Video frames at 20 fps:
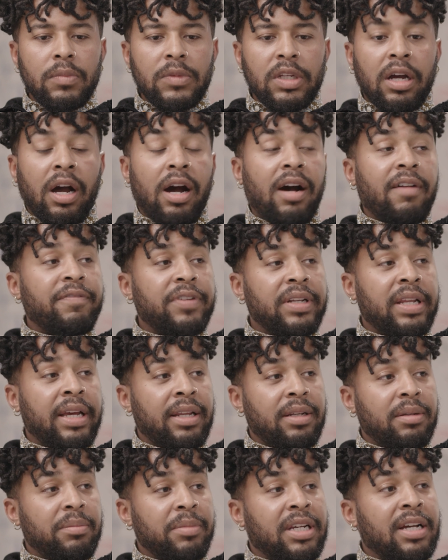
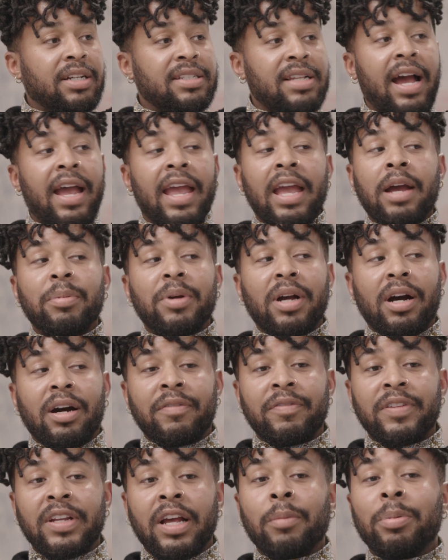confident, because I am
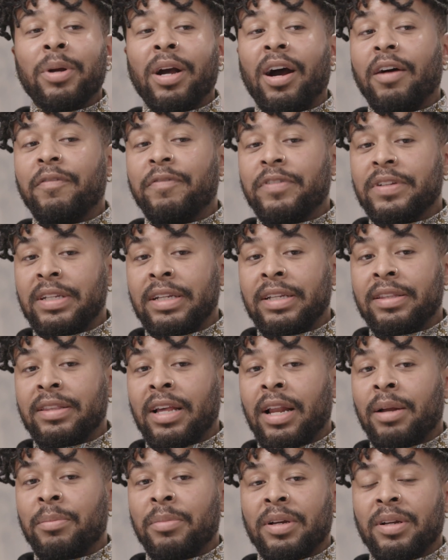confident. I'm confident
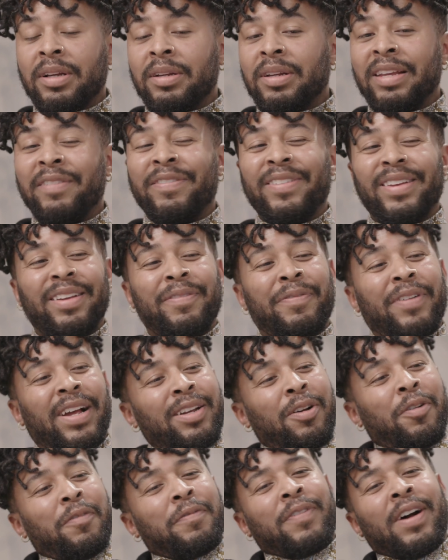that if I
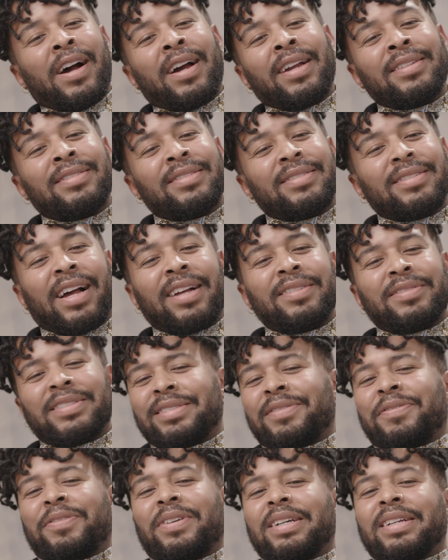don't find, I'll
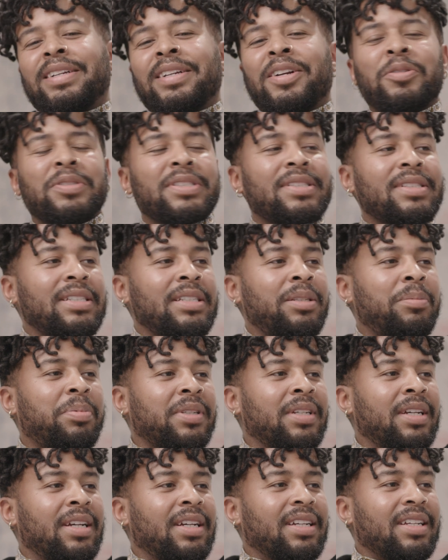just fucking go to sleep.
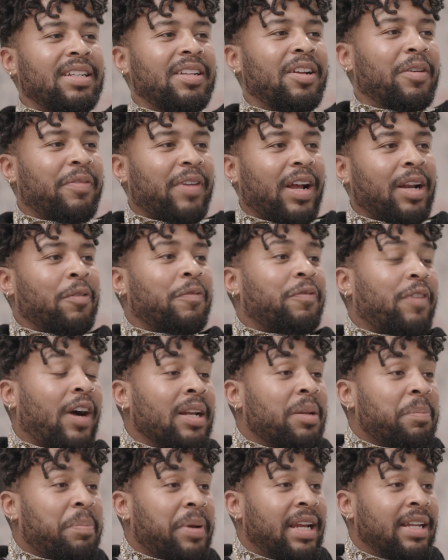You know, if I don't
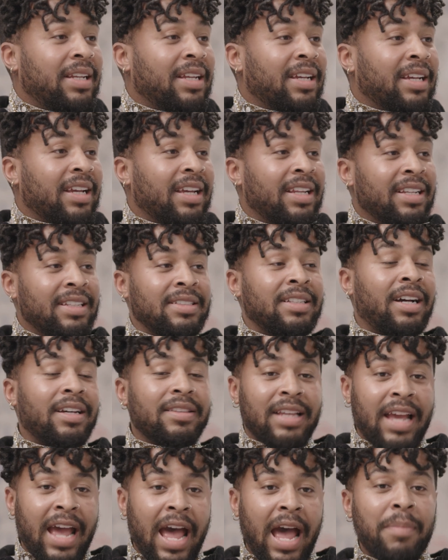find a painting and
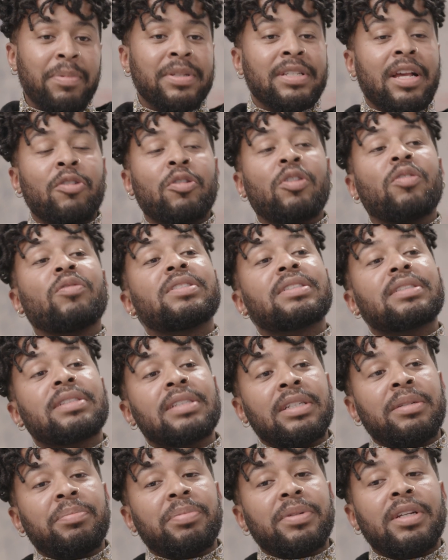nothing happens, I'll go to
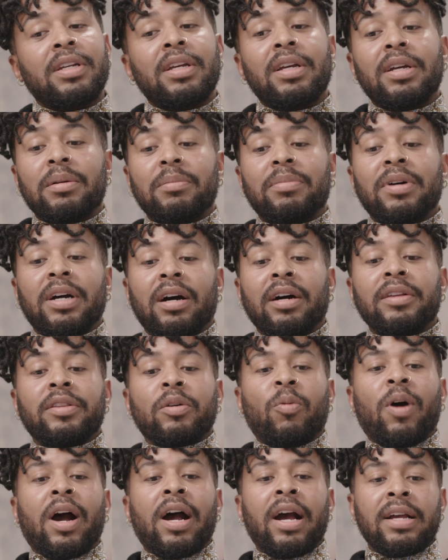sleep. But
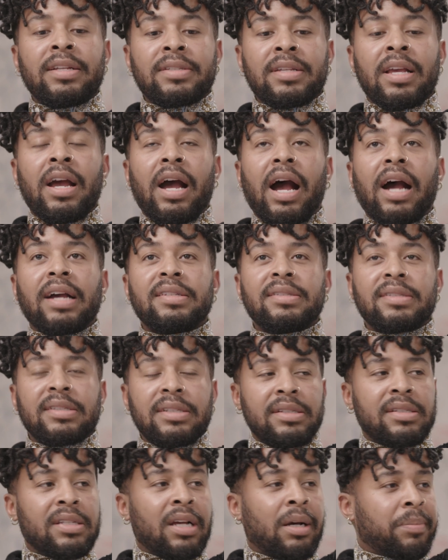otherwise, I
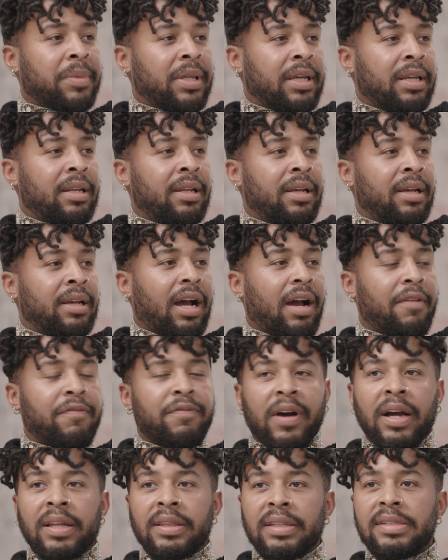see something. I
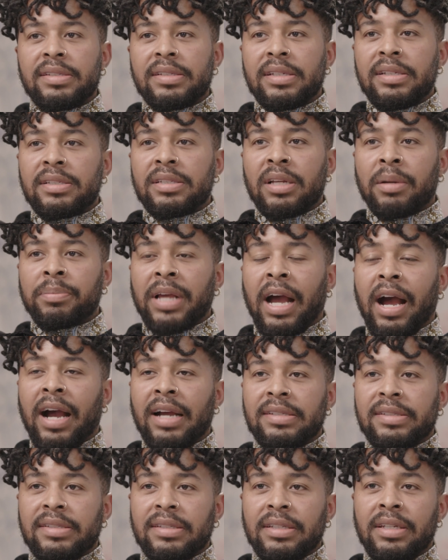finally see something. I
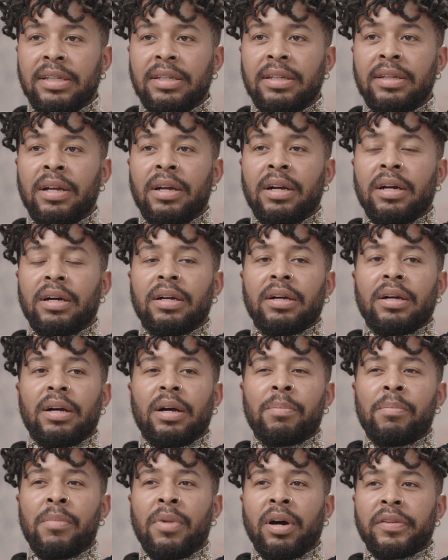see
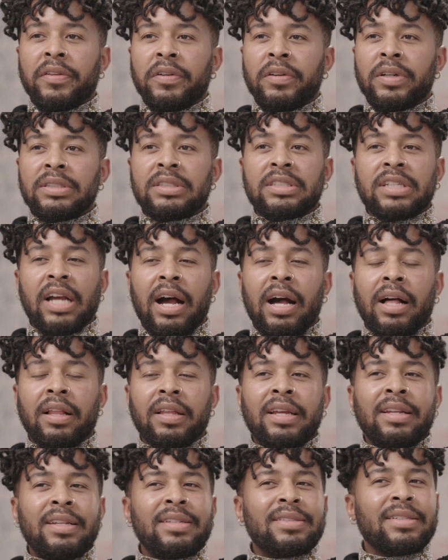a mother and
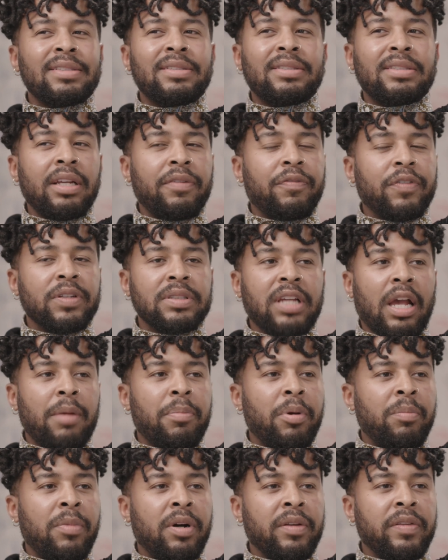child, and it's a different type
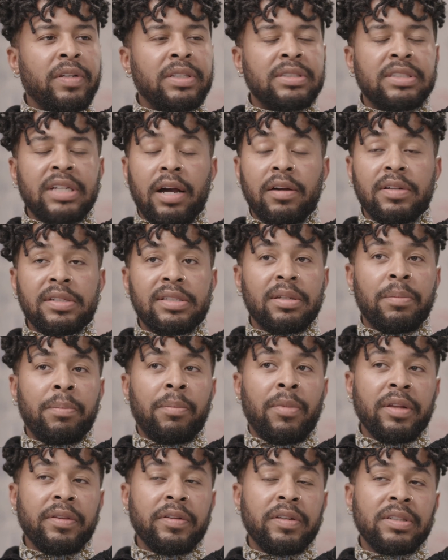of mother and child. It's a
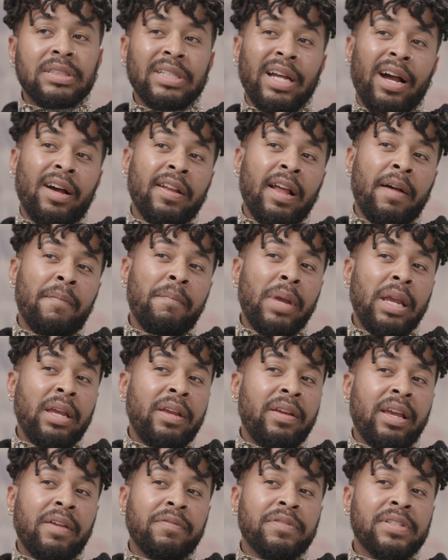mother and child I
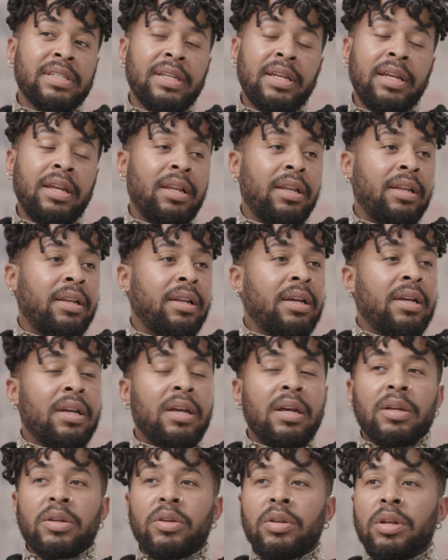may have seen,
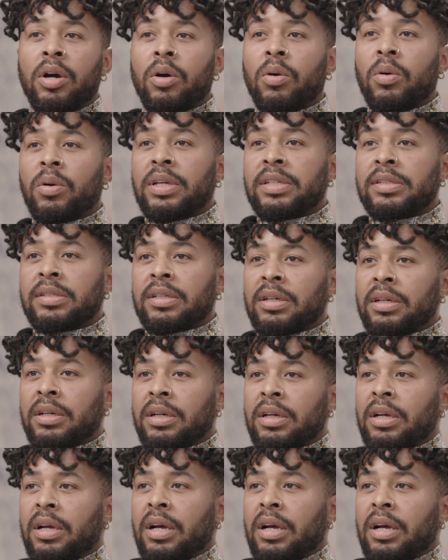you know, is a